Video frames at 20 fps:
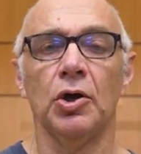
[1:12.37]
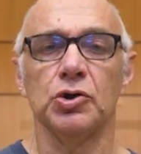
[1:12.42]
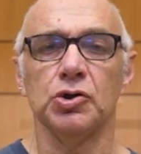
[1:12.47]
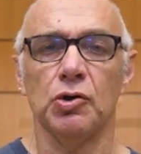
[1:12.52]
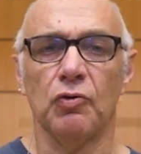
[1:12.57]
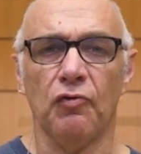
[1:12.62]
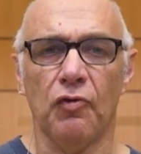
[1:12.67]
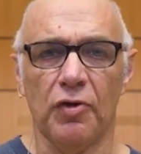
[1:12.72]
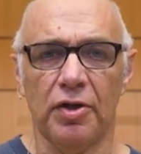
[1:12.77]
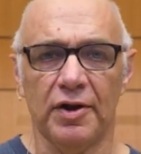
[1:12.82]

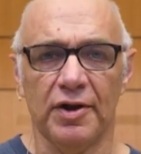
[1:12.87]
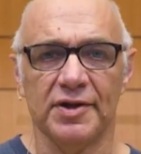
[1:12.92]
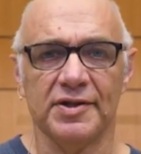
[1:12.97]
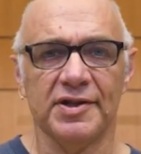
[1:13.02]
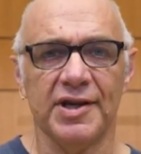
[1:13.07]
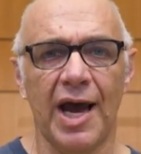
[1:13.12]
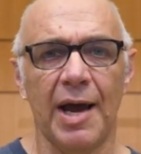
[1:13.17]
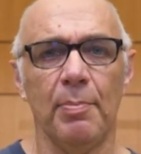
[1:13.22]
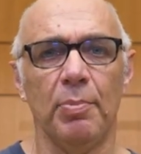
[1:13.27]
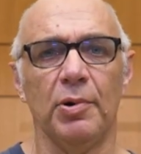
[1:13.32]
So for the
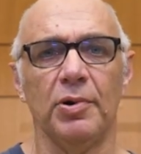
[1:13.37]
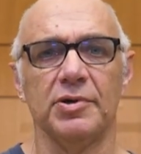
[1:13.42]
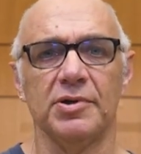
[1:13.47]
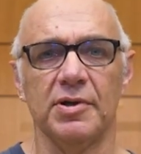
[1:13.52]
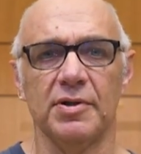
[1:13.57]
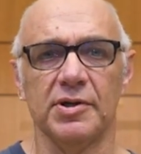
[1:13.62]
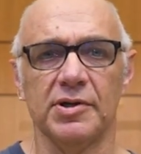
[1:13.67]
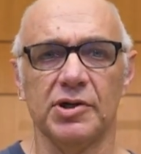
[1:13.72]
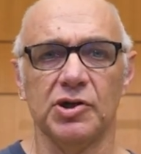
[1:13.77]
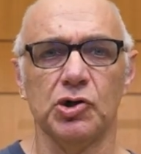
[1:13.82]

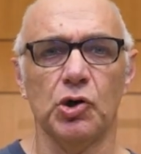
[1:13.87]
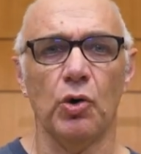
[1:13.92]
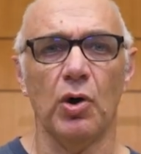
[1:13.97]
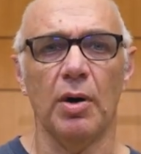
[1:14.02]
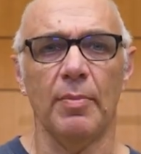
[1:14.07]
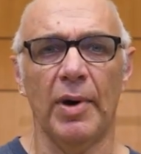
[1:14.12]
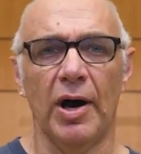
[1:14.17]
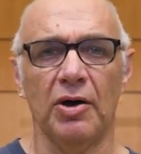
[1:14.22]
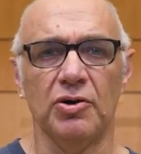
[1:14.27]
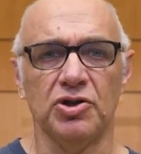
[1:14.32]
disciples in the
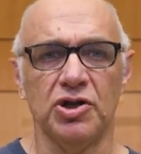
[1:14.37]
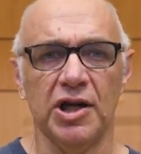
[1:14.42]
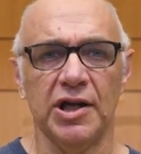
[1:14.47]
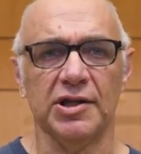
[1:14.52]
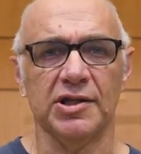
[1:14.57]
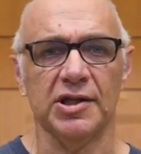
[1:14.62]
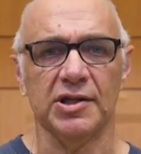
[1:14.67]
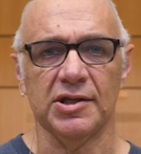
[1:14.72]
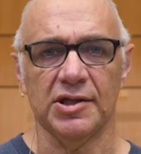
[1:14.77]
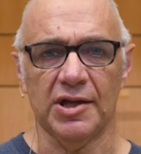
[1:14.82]
story about
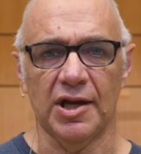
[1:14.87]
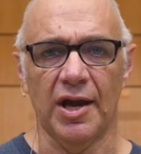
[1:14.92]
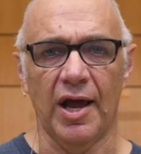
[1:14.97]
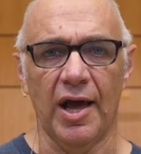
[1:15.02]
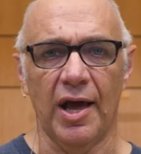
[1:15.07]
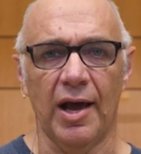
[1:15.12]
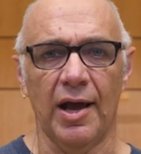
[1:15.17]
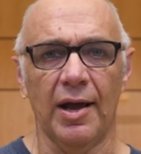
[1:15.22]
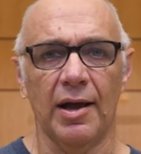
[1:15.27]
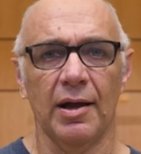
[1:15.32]
Jesus
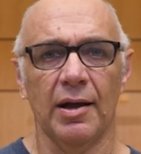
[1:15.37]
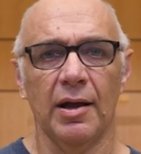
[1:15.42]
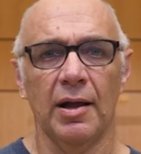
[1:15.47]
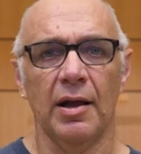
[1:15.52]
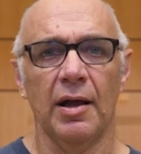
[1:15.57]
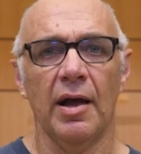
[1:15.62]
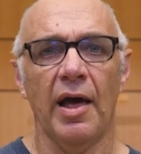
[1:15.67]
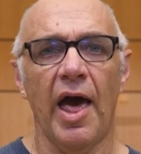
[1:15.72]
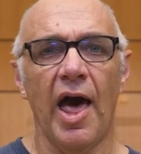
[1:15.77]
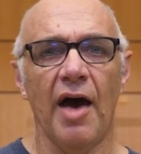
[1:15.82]
today,
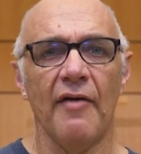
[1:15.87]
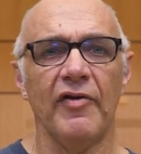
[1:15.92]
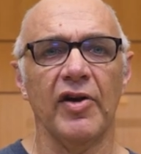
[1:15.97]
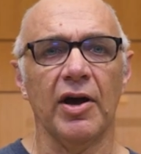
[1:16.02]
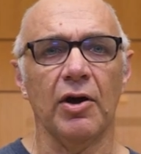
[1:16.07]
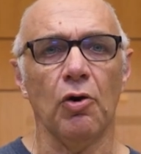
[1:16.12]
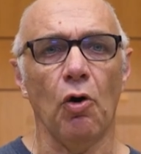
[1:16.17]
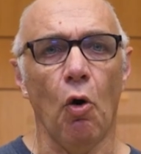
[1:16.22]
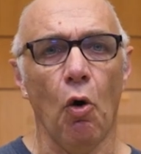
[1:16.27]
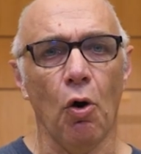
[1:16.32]

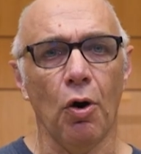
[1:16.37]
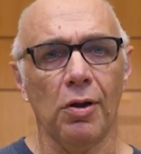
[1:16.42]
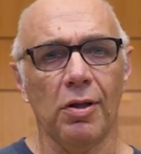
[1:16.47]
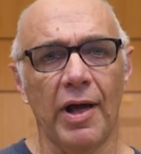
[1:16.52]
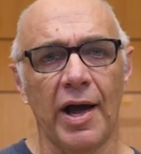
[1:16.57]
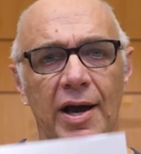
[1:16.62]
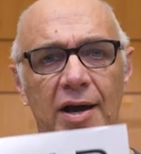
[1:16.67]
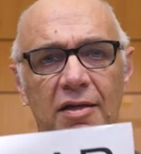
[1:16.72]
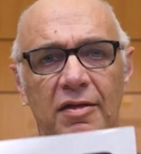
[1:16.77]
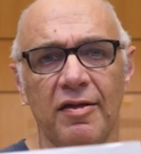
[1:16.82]
having an oar
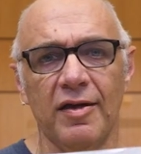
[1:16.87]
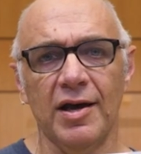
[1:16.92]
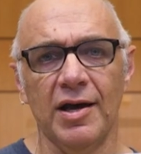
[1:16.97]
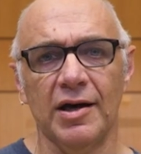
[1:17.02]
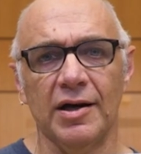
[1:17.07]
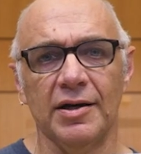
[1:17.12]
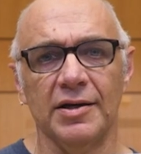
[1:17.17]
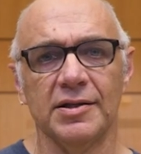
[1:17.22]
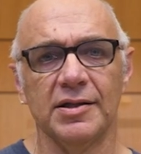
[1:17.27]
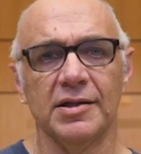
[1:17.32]
like
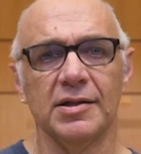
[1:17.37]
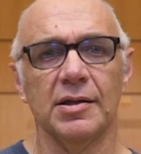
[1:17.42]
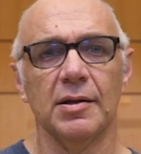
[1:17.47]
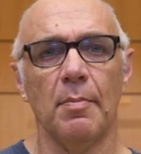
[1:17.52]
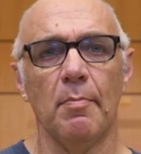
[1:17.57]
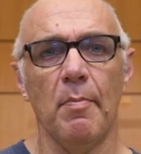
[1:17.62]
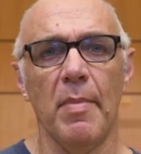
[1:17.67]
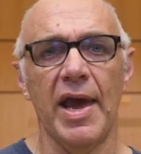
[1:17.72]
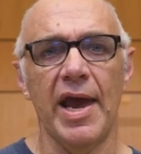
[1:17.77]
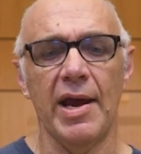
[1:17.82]
this
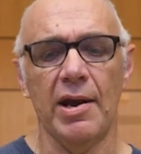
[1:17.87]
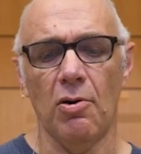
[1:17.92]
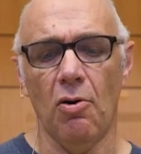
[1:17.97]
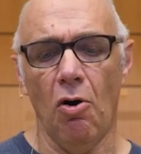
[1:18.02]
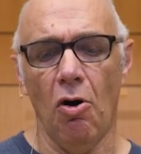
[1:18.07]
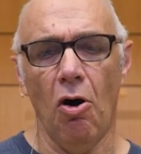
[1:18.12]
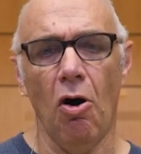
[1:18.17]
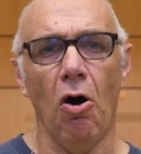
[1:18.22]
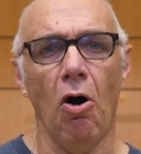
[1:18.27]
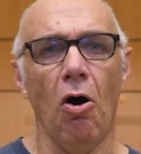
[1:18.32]
made
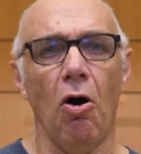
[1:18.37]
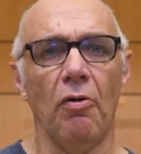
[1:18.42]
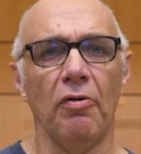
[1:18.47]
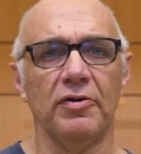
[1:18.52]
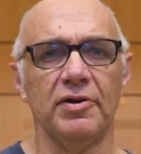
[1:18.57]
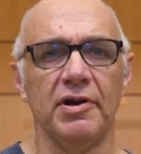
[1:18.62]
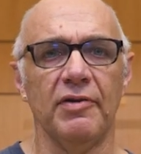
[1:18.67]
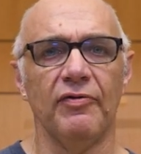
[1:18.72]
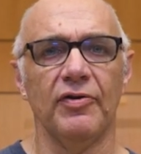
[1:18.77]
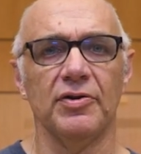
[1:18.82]
all
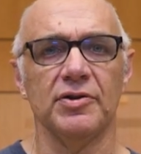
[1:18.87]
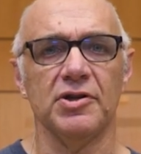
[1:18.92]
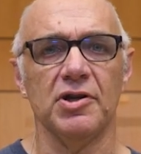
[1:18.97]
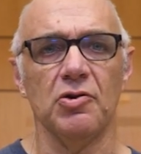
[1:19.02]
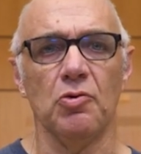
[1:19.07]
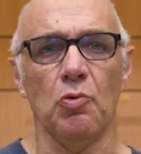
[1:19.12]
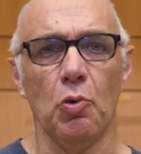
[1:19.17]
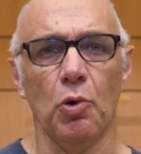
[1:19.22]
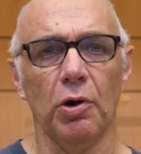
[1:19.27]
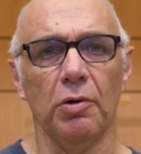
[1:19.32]
the difference
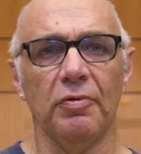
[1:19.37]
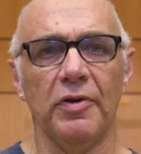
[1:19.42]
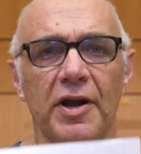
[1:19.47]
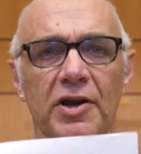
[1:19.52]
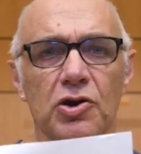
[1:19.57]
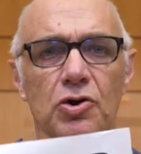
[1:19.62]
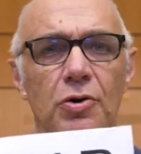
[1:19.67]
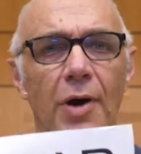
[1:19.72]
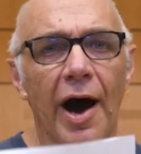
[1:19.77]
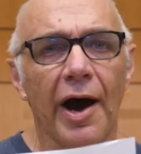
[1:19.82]
in the world.
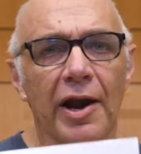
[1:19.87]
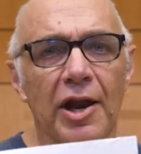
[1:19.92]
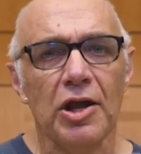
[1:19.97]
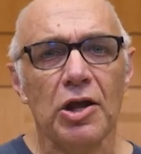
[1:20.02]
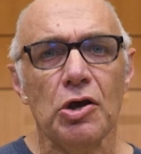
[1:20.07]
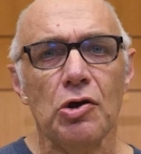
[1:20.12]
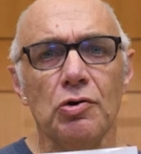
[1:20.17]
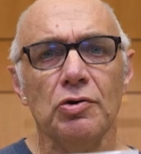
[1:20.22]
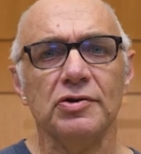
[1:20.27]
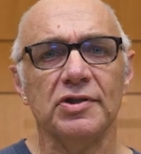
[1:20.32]
They knew how to
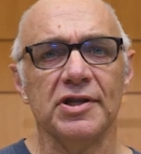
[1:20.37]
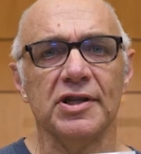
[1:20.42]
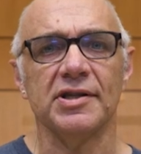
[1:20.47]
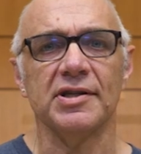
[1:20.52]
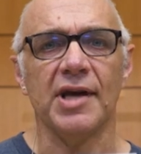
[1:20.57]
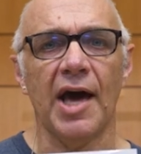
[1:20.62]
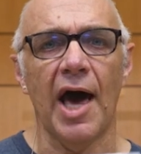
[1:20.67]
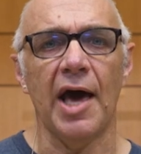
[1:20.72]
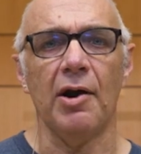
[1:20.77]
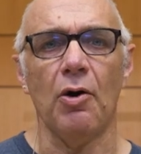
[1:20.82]
use
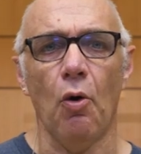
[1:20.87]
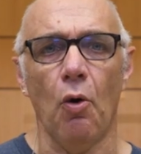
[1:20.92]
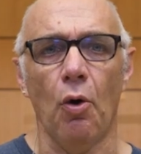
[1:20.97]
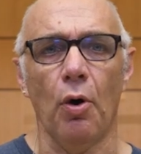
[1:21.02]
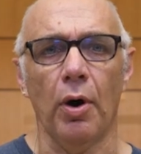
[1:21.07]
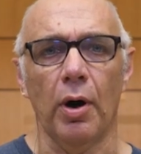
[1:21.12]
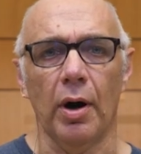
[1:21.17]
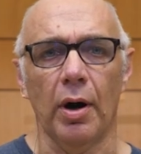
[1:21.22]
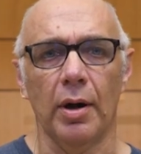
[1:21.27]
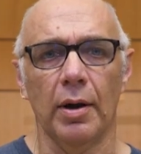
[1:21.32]
this kind of
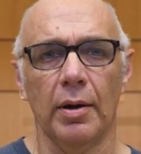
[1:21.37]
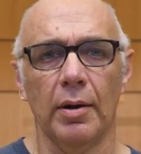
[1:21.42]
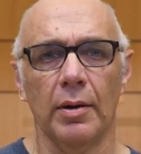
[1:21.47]
oar.